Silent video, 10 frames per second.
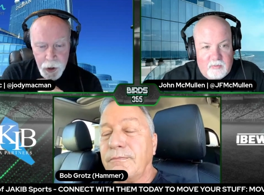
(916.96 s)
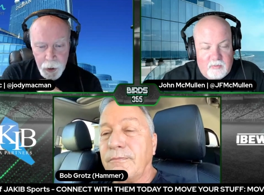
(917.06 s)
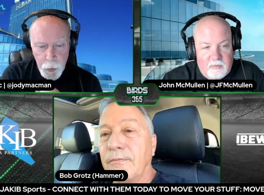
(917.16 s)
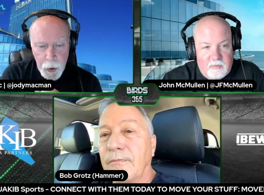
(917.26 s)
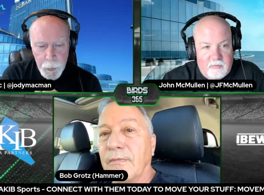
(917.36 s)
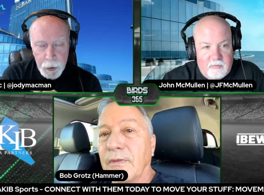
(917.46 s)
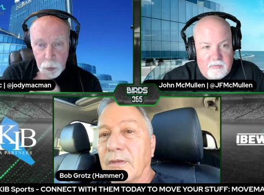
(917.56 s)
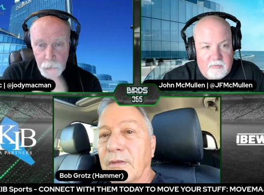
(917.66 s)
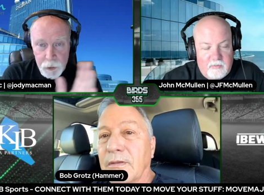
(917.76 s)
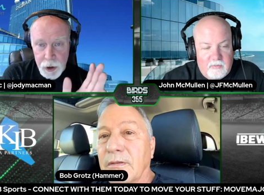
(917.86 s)
Speaker 1: I do have about
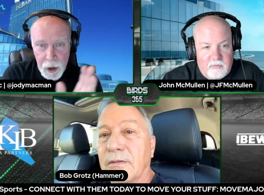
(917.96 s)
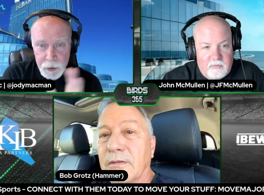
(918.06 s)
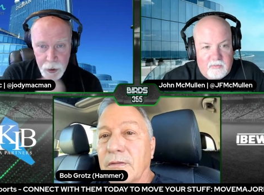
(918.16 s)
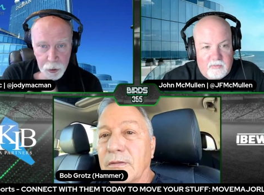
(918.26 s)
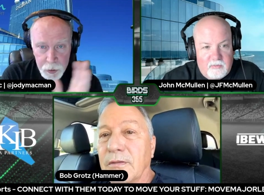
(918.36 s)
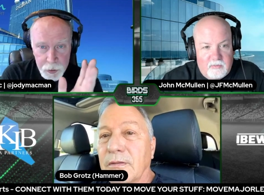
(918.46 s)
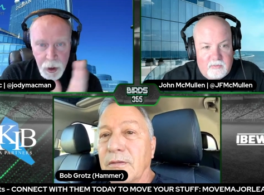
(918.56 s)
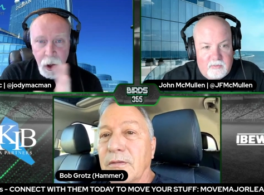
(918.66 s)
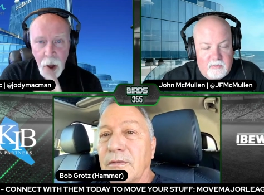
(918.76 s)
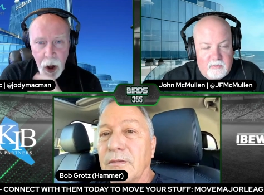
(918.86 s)
Tarron Jackson because
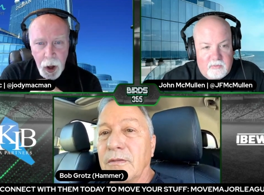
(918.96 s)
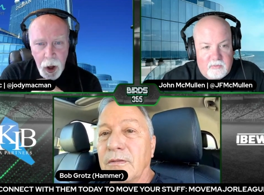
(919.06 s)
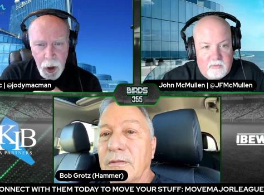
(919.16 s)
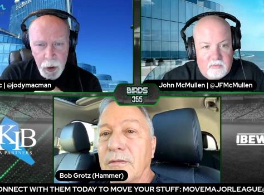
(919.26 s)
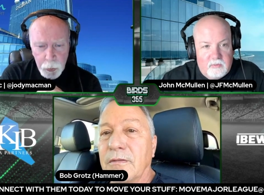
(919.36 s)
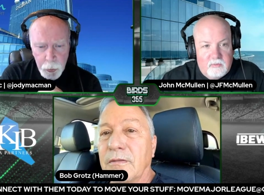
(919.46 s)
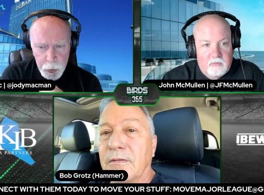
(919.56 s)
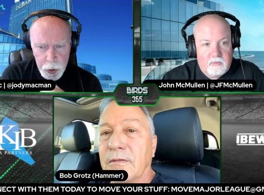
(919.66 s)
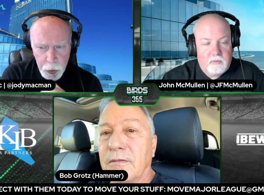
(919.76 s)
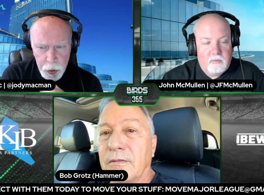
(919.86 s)
uh, I agree
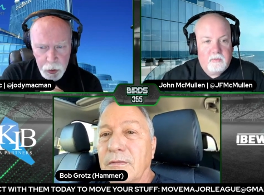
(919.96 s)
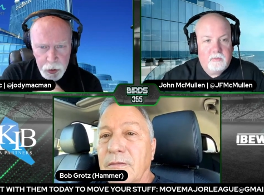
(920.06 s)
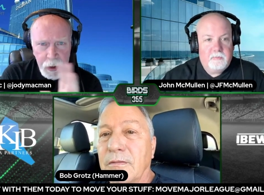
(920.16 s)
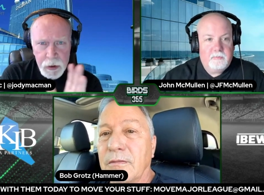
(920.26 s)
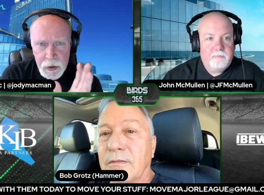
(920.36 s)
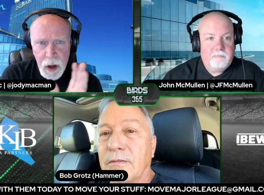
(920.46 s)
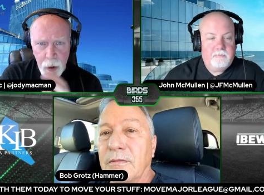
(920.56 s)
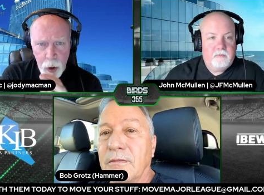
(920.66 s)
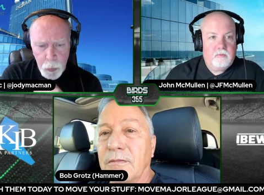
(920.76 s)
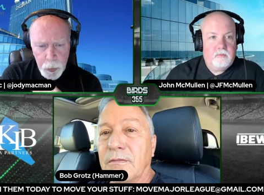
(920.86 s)
with you that he's kind
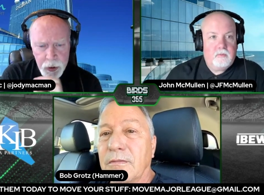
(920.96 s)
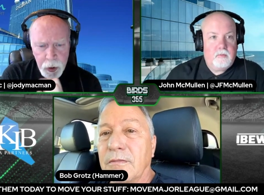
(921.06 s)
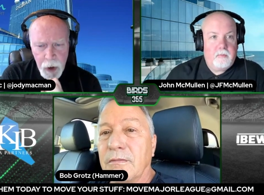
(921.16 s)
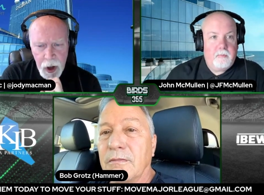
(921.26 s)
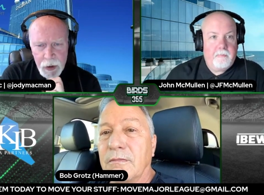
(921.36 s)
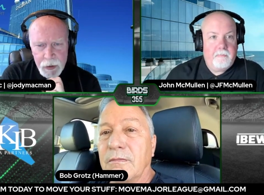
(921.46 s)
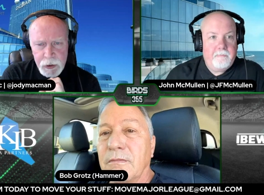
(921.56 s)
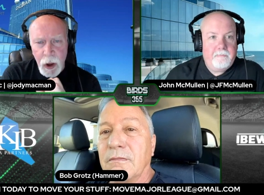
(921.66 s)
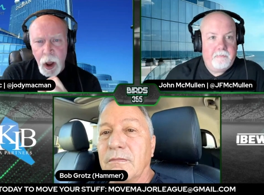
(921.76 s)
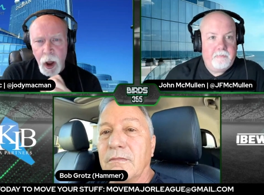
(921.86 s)
of opened some eyes.
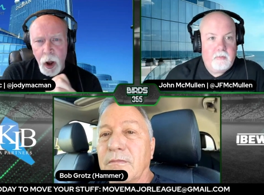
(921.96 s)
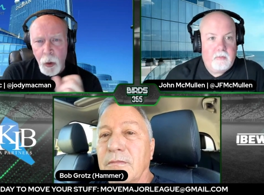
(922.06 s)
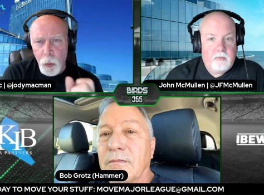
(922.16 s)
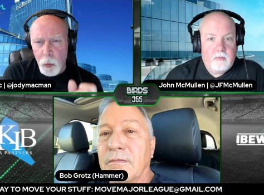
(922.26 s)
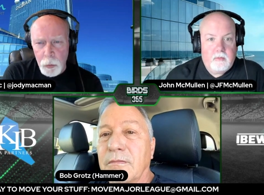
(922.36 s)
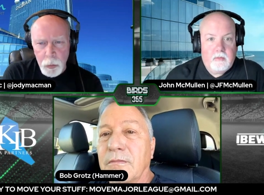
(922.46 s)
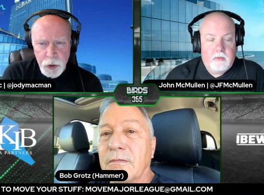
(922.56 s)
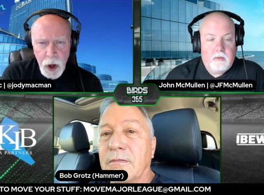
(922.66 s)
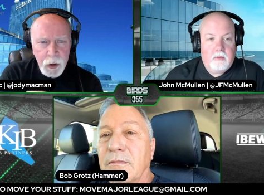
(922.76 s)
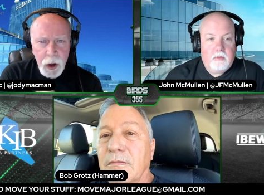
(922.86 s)

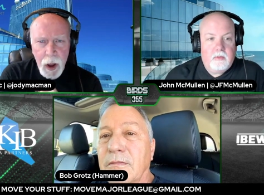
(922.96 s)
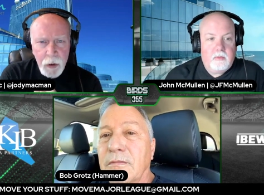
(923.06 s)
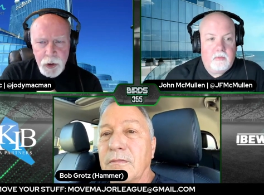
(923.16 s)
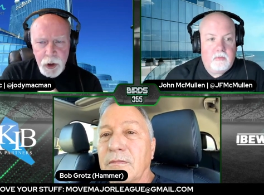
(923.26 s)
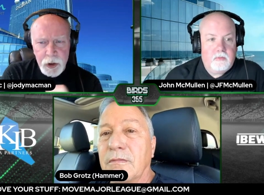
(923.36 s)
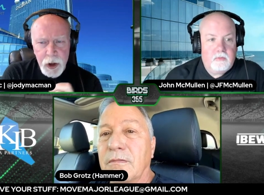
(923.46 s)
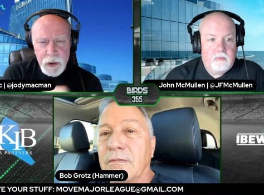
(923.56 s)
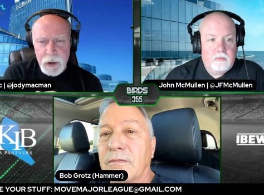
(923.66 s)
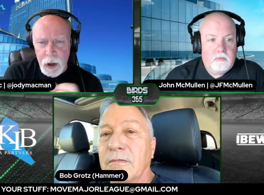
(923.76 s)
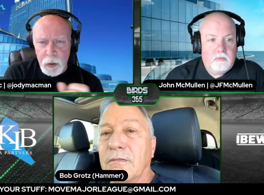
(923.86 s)
John and I have
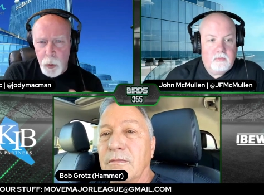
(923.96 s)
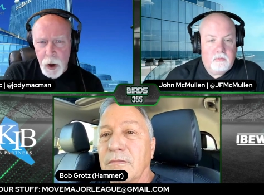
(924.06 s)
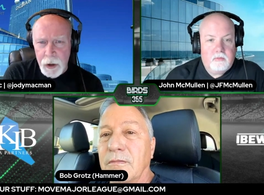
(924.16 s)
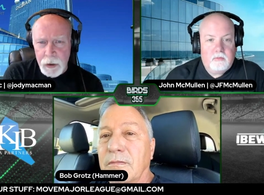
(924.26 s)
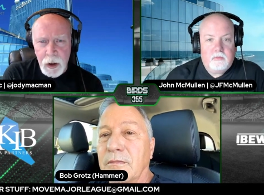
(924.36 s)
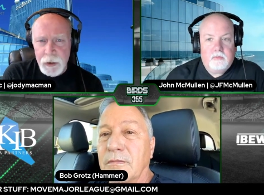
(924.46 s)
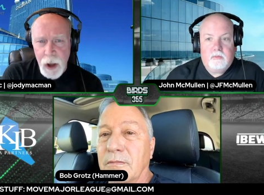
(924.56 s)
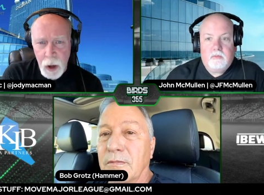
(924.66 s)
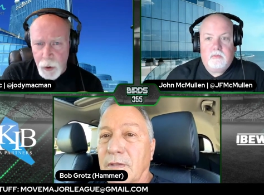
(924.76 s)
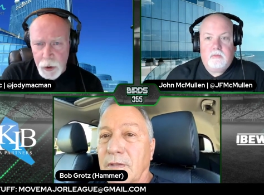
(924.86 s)
suggested when
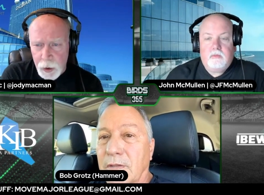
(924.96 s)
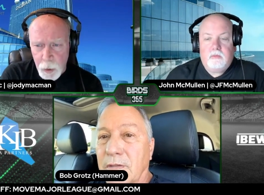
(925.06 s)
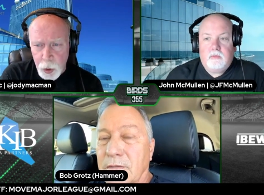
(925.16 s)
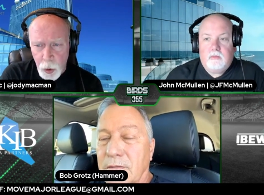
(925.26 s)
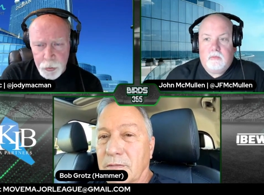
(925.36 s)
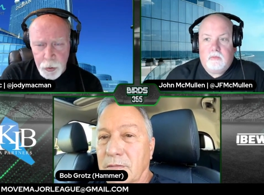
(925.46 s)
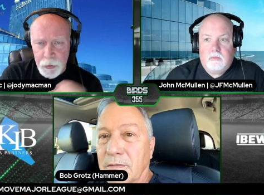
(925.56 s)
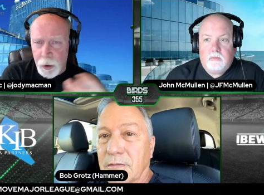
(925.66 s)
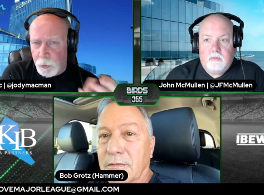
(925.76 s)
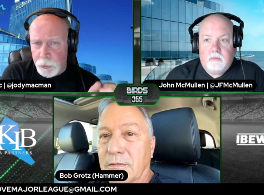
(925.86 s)
Haason Reddick comes off the
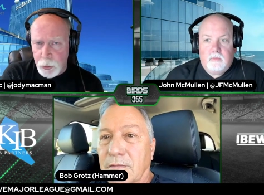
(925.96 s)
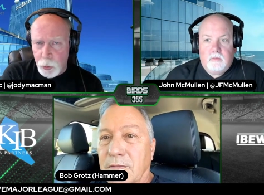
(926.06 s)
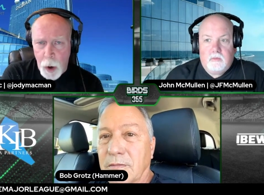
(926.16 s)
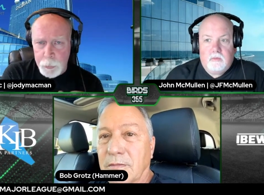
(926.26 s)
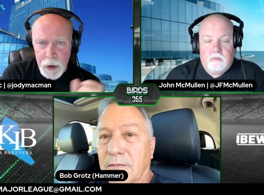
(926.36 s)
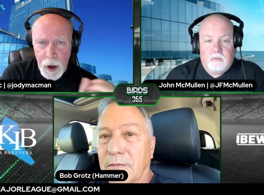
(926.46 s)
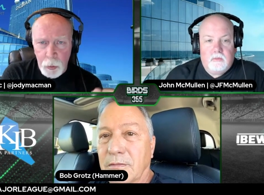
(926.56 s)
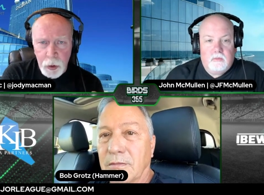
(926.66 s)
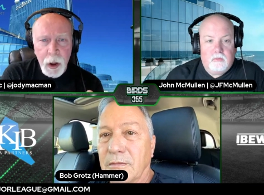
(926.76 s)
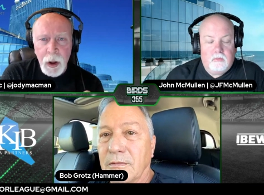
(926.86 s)
field, swapped
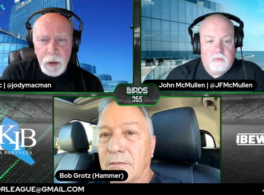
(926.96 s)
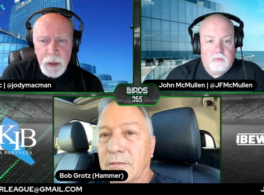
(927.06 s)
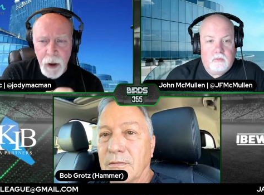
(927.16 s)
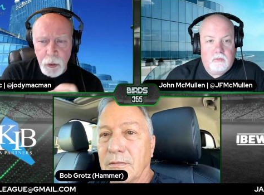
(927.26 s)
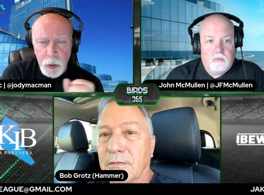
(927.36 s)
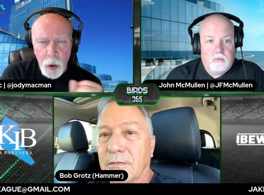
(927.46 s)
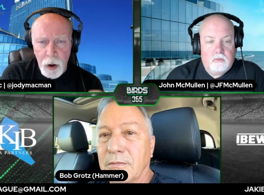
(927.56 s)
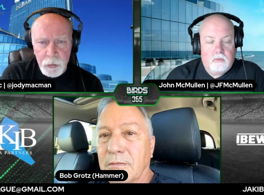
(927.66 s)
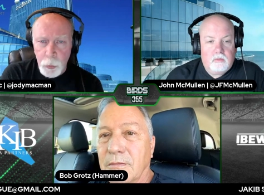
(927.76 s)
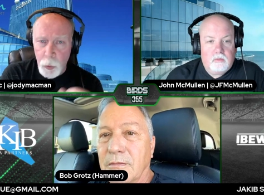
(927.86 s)
out, downs
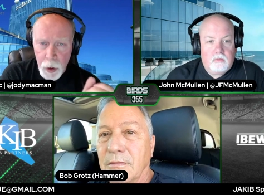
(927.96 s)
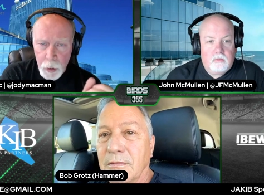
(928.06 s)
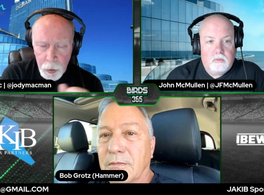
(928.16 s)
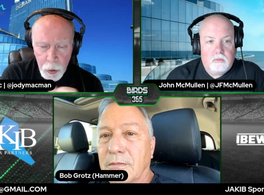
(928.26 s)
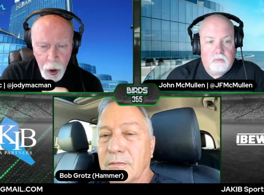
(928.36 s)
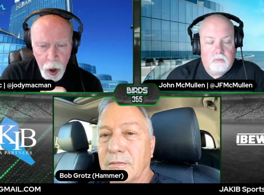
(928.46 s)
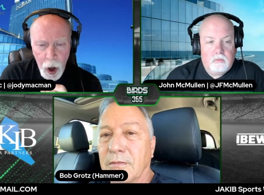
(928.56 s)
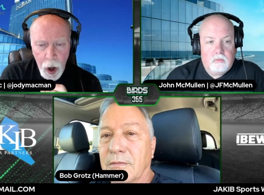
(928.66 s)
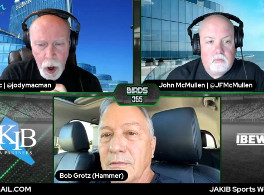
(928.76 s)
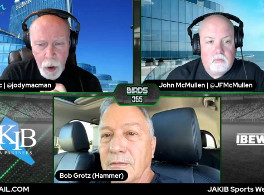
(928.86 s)
off, whatever,
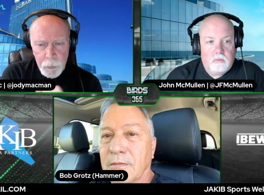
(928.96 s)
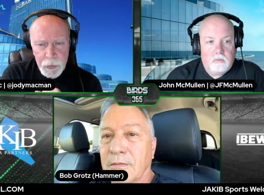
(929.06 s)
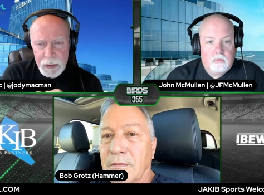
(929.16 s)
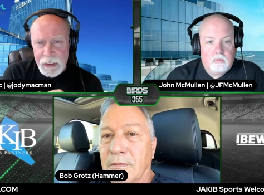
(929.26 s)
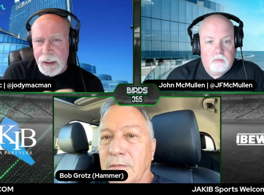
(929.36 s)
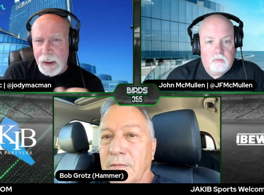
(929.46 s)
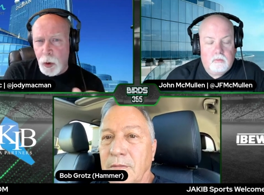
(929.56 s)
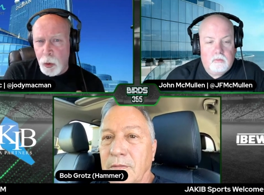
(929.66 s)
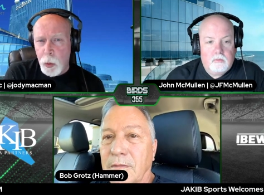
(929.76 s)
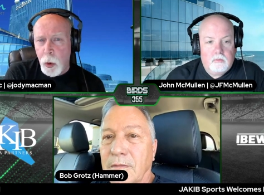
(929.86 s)
um, that the
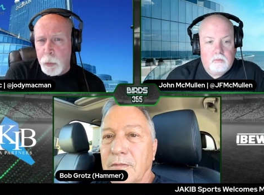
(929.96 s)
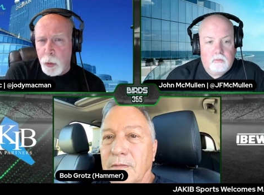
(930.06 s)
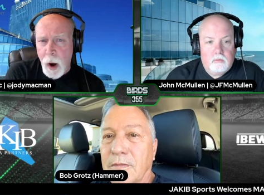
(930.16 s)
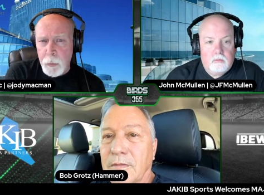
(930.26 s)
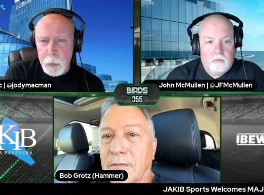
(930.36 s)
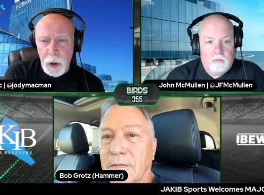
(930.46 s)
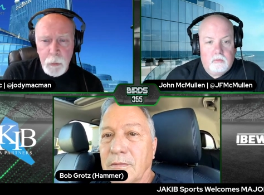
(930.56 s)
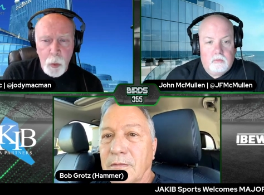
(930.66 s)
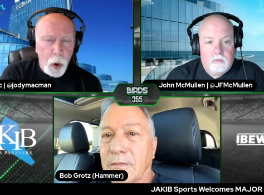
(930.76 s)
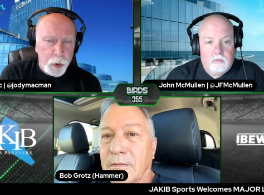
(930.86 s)
Eagles will probably
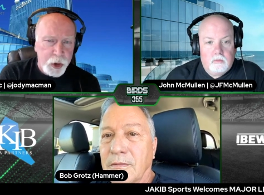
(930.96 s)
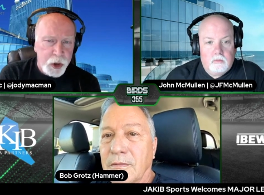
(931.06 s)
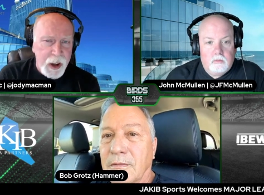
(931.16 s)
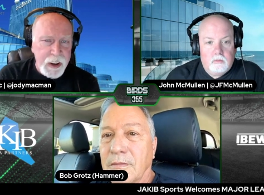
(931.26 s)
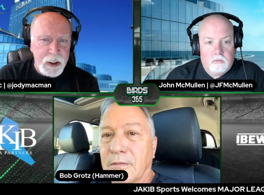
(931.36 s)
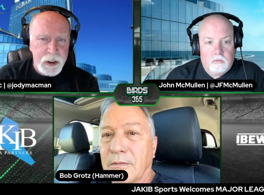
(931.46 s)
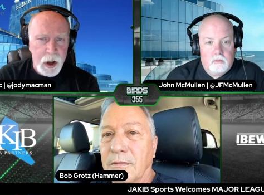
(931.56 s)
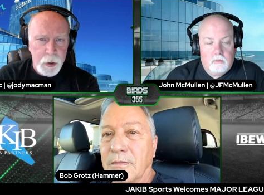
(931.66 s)
more change their